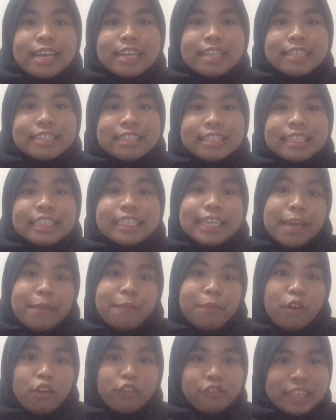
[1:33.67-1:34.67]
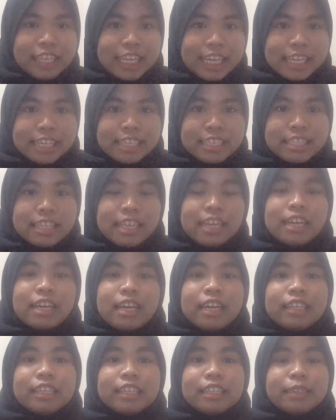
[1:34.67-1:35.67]
as the game of kings,
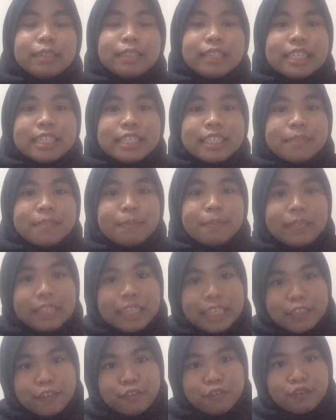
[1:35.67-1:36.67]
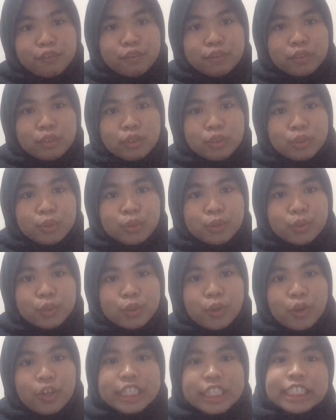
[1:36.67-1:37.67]
is believed
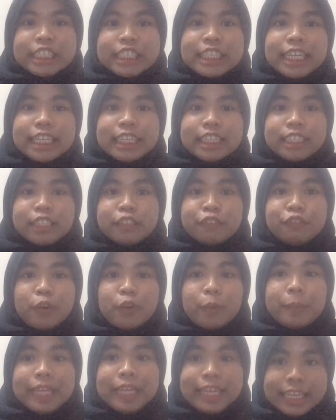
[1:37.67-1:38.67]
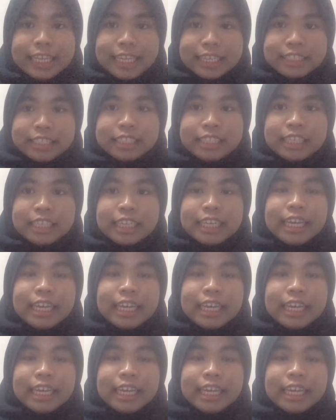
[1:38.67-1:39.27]
to originated from India,